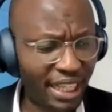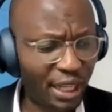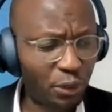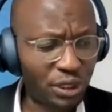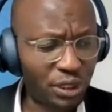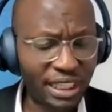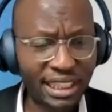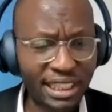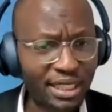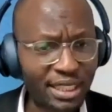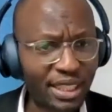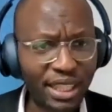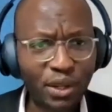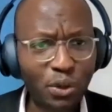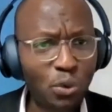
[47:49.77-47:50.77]
negotiators
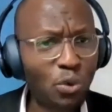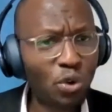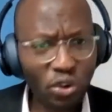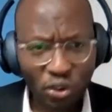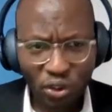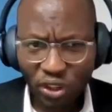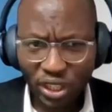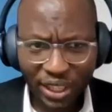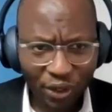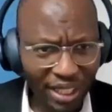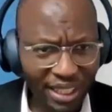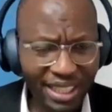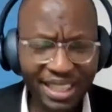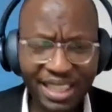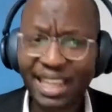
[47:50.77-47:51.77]
uh, who the
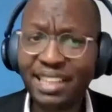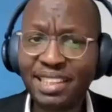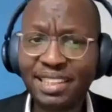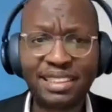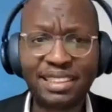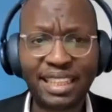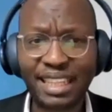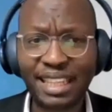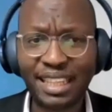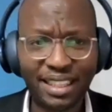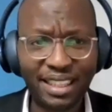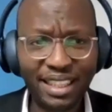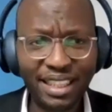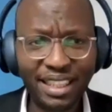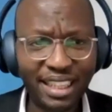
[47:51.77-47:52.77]
only thing they're interested
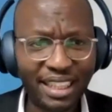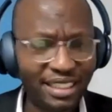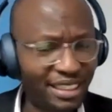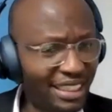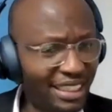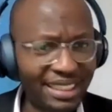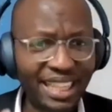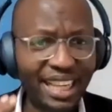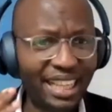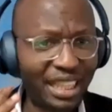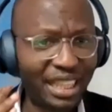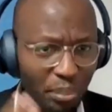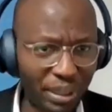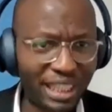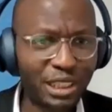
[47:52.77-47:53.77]
in is just
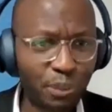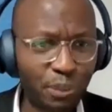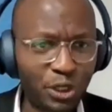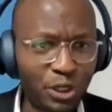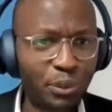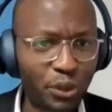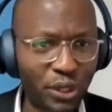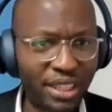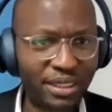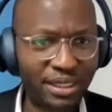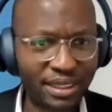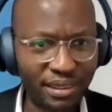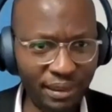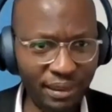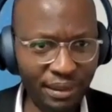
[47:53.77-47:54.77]
getting the best possible deals.